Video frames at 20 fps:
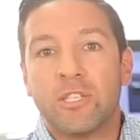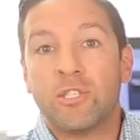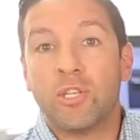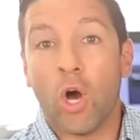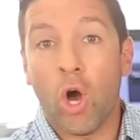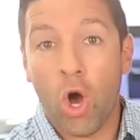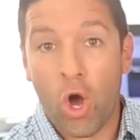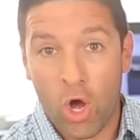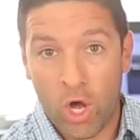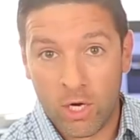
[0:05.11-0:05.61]

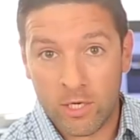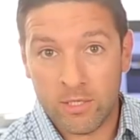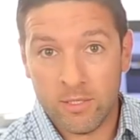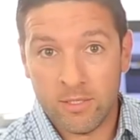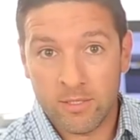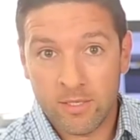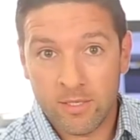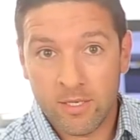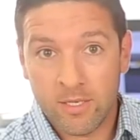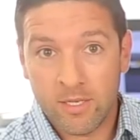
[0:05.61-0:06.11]

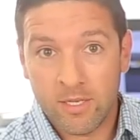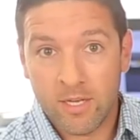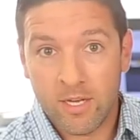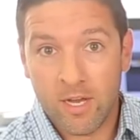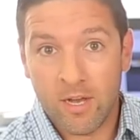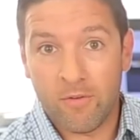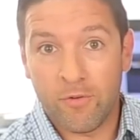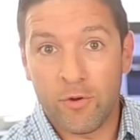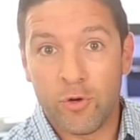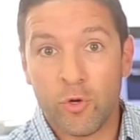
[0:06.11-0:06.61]
dawn
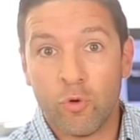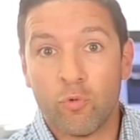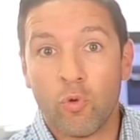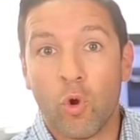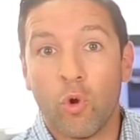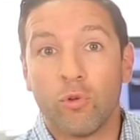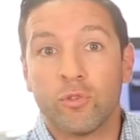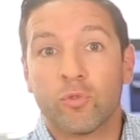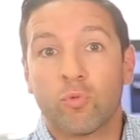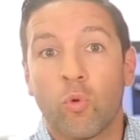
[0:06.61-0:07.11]
of a new
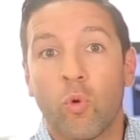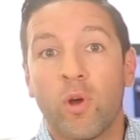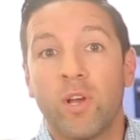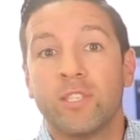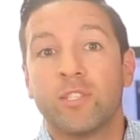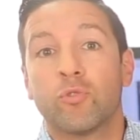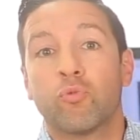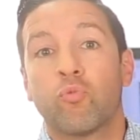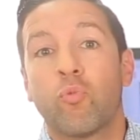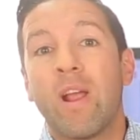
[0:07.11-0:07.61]

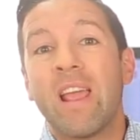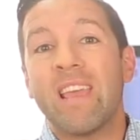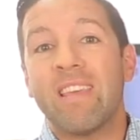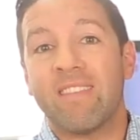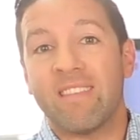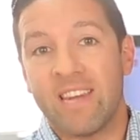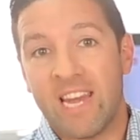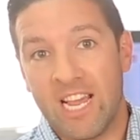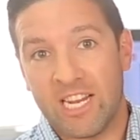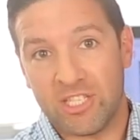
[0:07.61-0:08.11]
Rolls-Royce
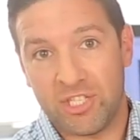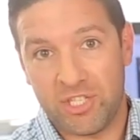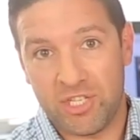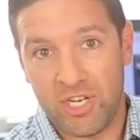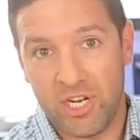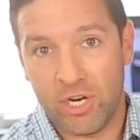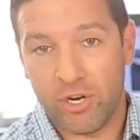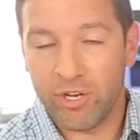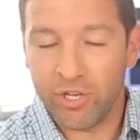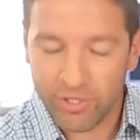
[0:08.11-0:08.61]
Wraith
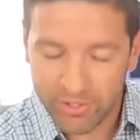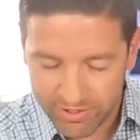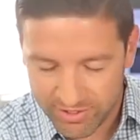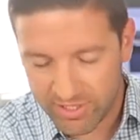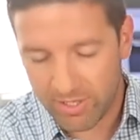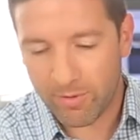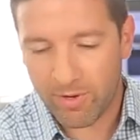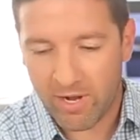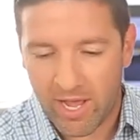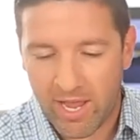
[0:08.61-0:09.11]
next year. You'll
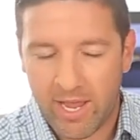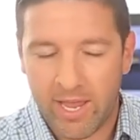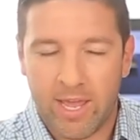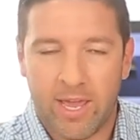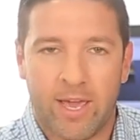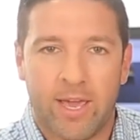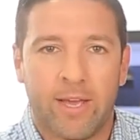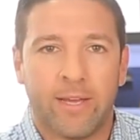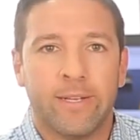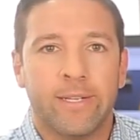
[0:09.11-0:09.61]
see what I,
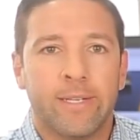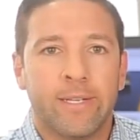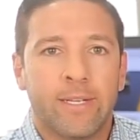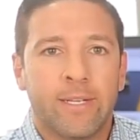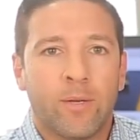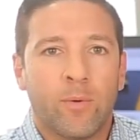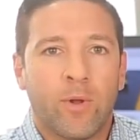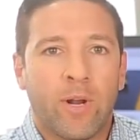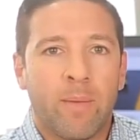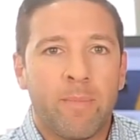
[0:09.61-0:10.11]
uh,
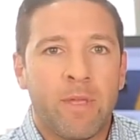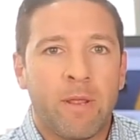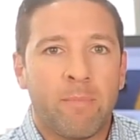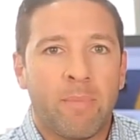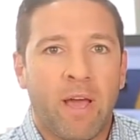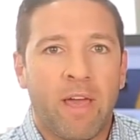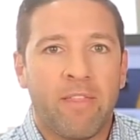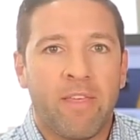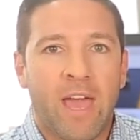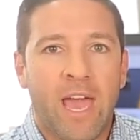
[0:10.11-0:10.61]
what I mean
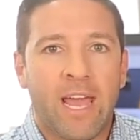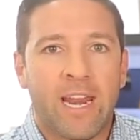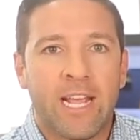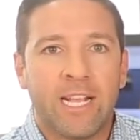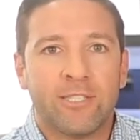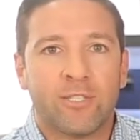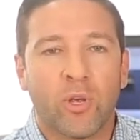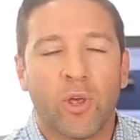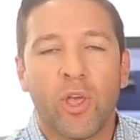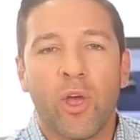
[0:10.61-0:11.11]
by that.
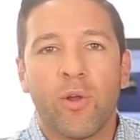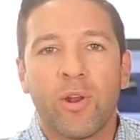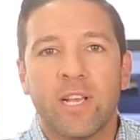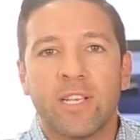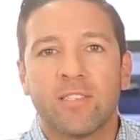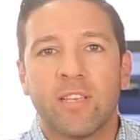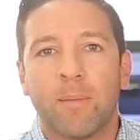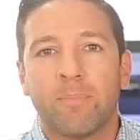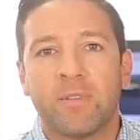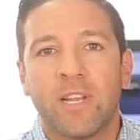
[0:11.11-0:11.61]
And Toyota
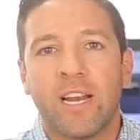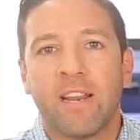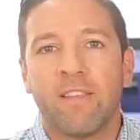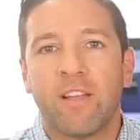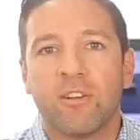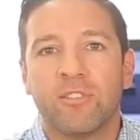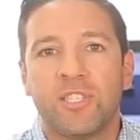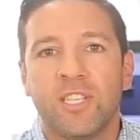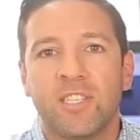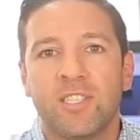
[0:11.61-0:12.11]
is updating
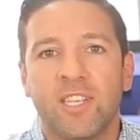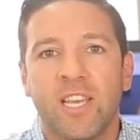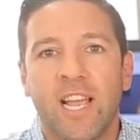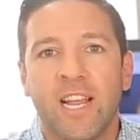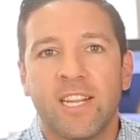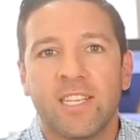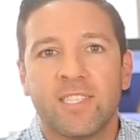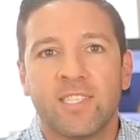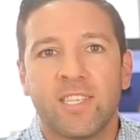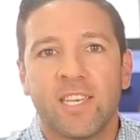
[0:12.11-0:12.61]
their G T
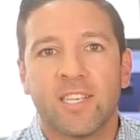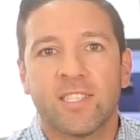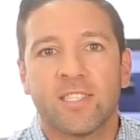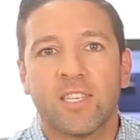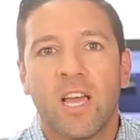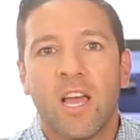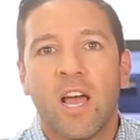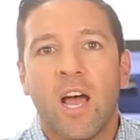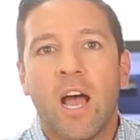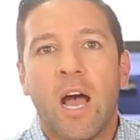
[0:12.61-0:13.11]

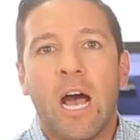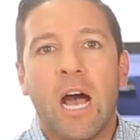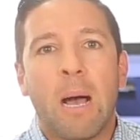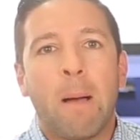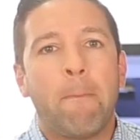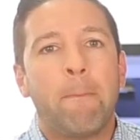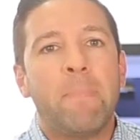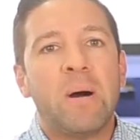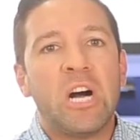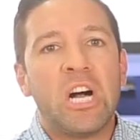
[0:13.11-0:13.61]
eighty-six
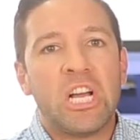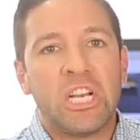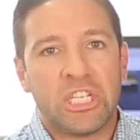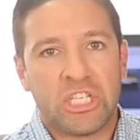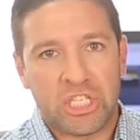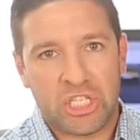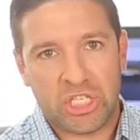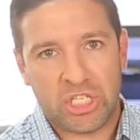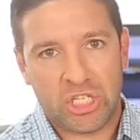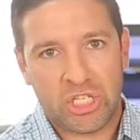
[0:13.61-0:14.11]
a
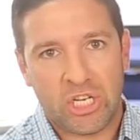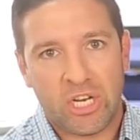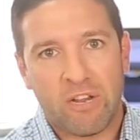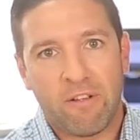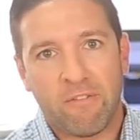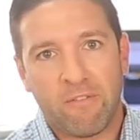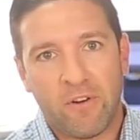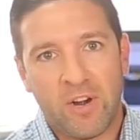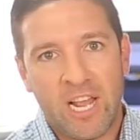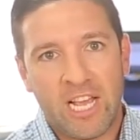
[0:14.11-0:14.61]
bunch
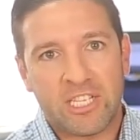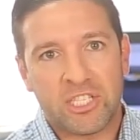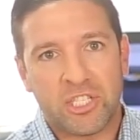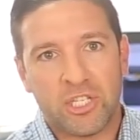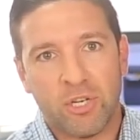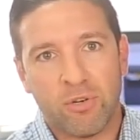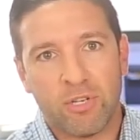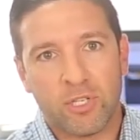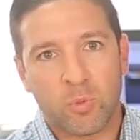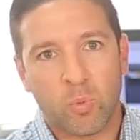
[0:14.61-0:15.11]
for
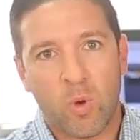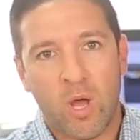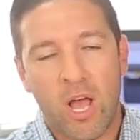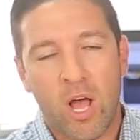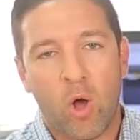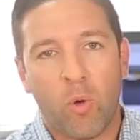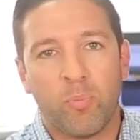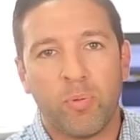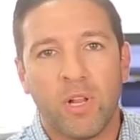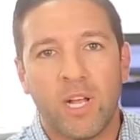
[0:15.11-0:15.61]
next year as
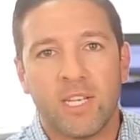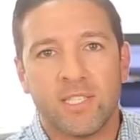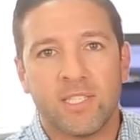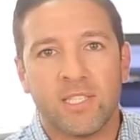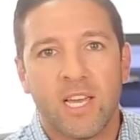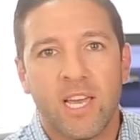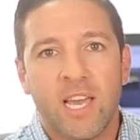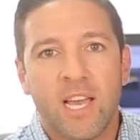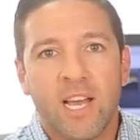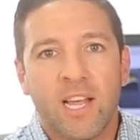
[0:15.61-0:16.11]
well. Plus,